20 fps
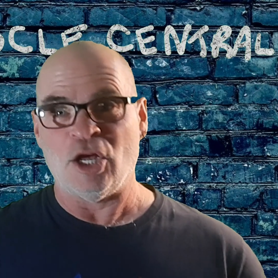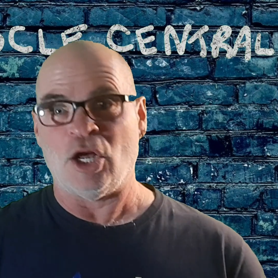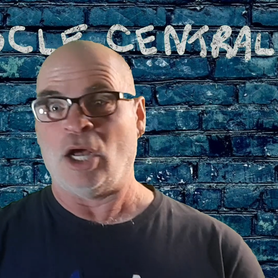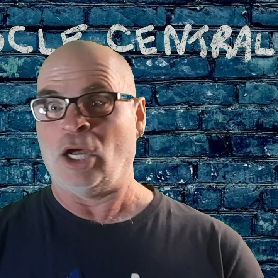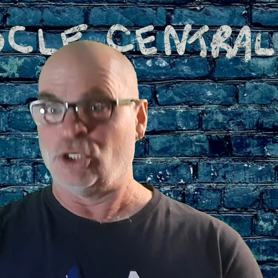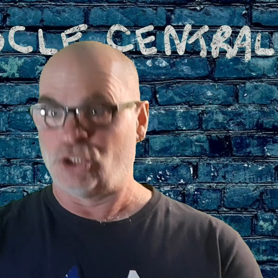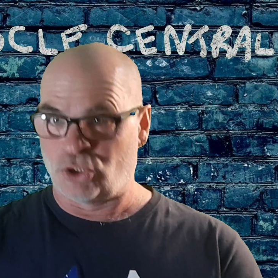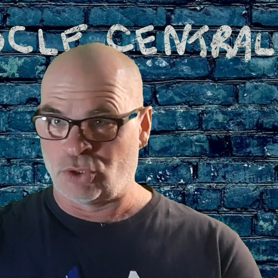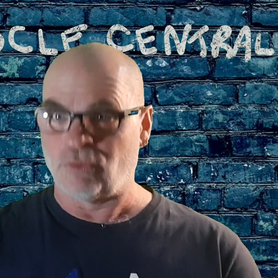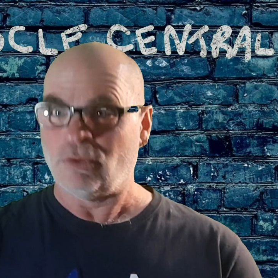
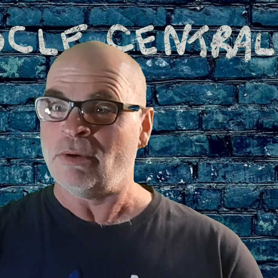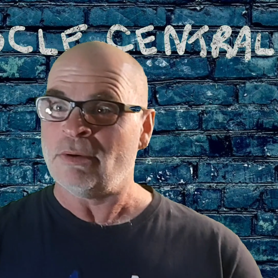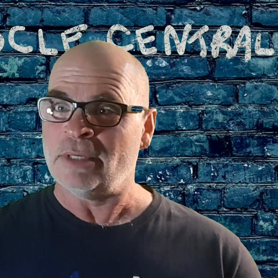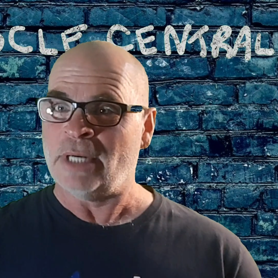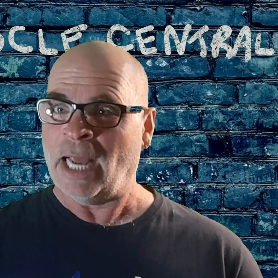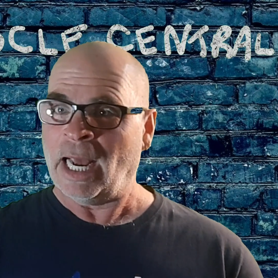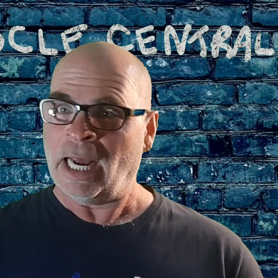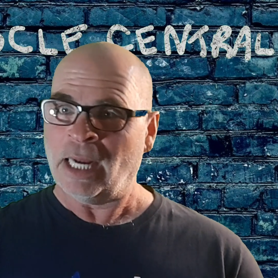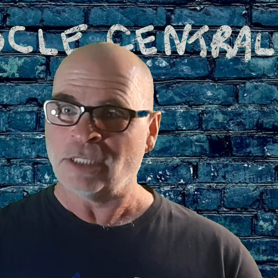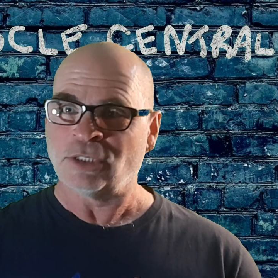a true
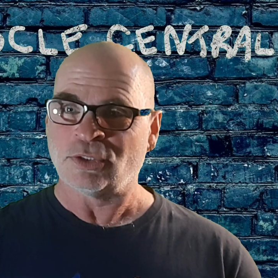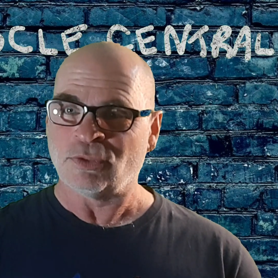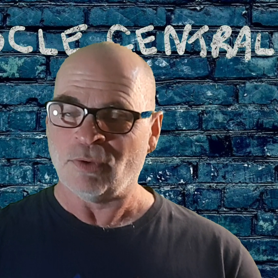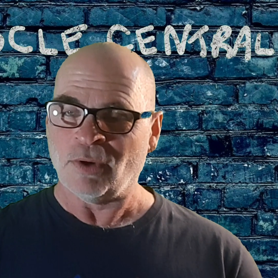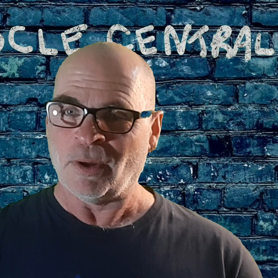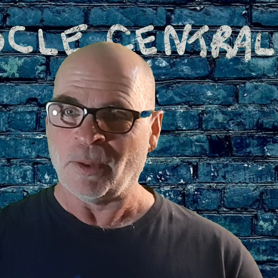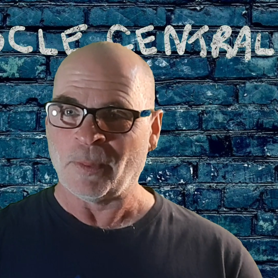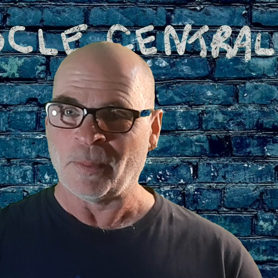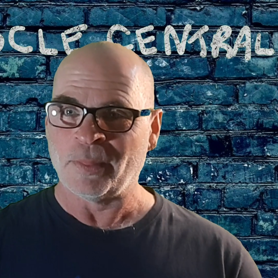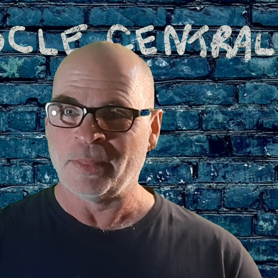
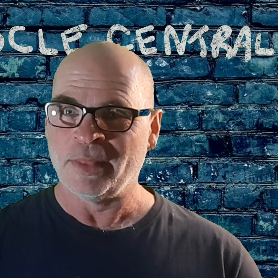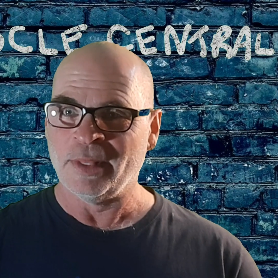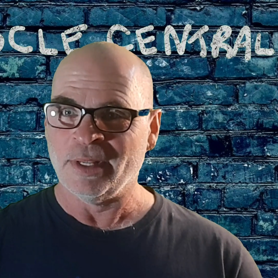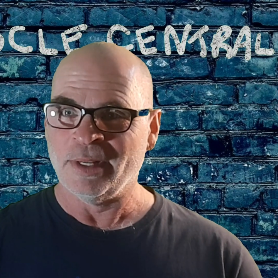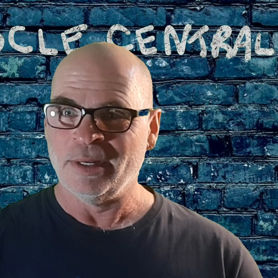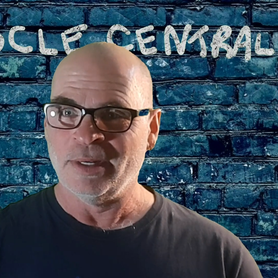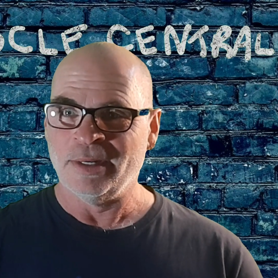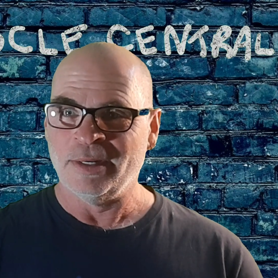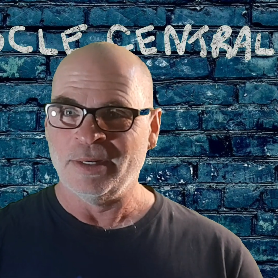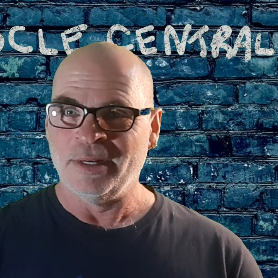natural,
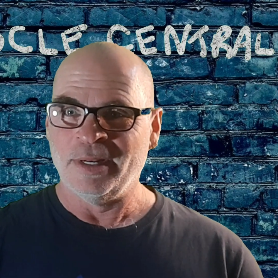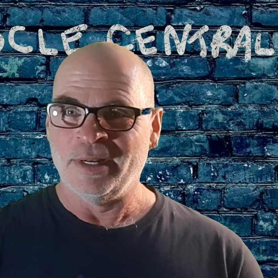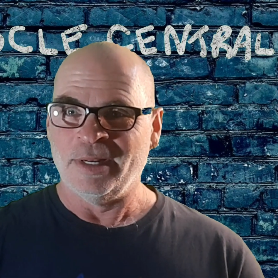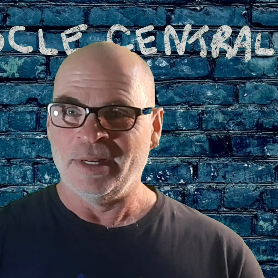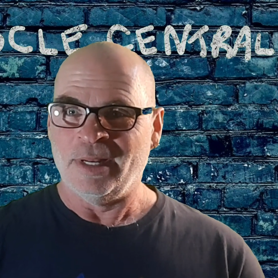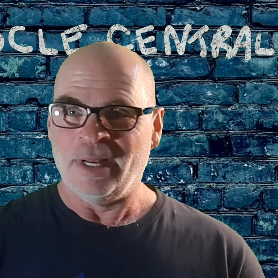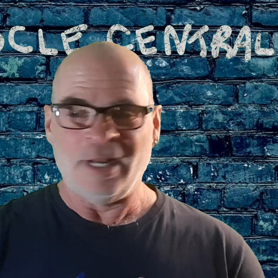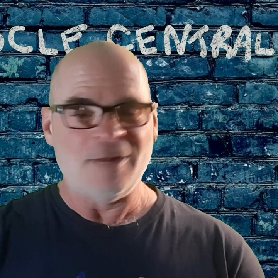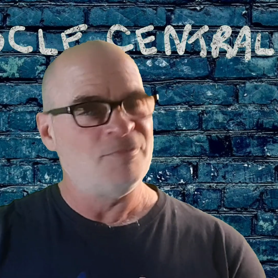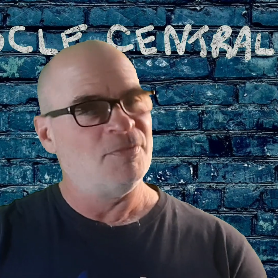
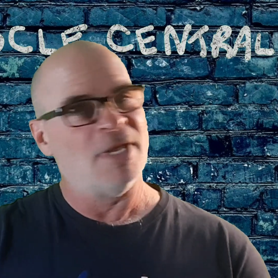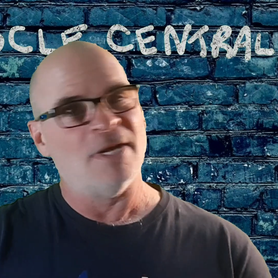and